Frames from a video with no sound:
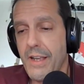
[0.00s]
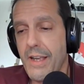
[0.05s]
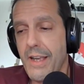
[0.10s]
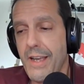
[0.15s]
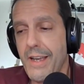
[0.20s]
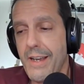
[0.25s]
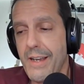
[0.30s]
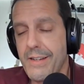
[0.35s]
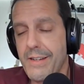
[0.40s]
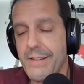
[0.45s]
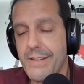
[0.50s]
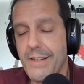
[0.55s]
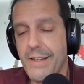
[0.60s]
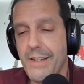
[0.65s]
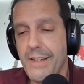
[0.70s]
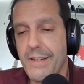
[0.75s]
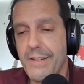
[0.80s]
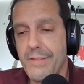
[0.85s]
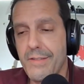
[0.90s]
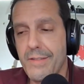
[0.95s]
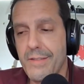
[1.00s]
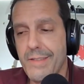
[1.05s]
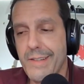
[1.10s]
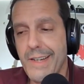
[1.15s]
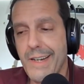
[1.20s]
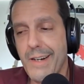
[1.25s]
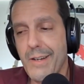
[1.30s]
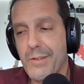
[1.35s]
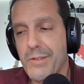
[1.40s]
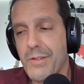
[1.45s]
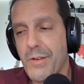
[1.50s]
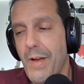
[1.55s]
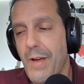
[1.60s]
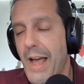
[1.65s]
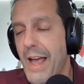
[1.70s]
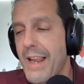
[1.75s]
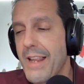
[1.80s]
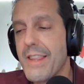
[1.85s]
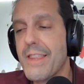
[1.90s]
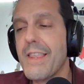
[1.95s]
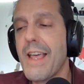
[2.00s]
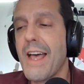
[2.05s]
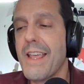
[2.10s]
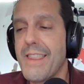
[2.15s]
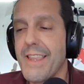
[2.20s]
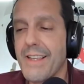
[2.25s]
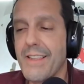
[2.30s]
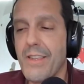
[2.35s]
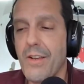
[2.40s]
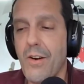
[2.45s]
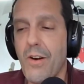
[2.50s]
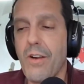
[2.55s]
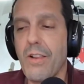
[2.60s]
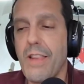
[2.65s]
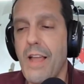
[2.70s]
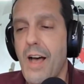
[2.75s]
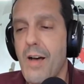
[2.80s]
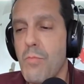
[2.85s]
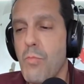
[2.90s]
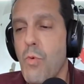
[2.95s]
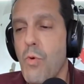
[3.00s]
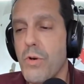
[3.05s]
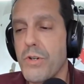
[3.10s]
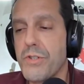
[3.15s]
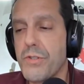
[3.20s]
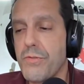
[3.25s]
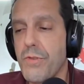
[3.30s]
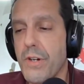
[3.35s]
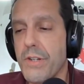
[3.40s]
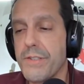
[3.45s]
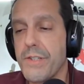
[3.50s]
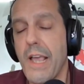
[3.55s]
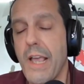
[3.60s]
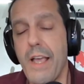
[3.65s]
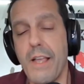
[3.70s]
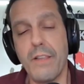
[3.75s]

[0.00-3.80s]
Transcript: and uh, you know, so I I think there are a lot more struggles.